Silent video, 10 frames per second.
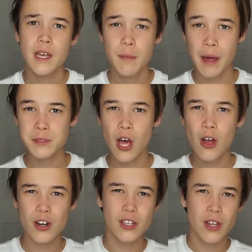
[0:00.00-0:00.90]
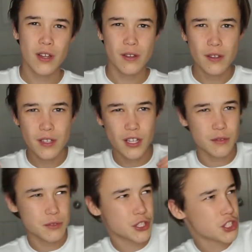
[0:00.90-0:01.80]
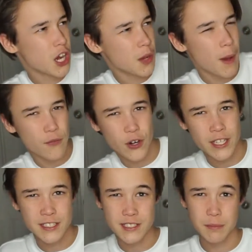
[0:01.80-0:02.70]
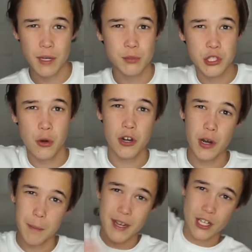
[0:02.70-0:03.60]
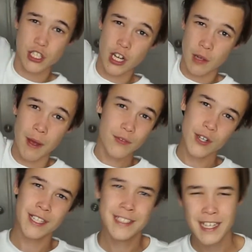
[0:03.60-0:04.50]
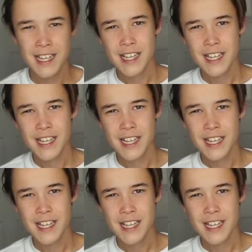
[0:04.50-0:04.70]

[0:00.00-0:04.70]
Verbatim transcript: But I'm taller than a, a good chunk of my friends, but I'm shorter than a bigger chunk of my friends.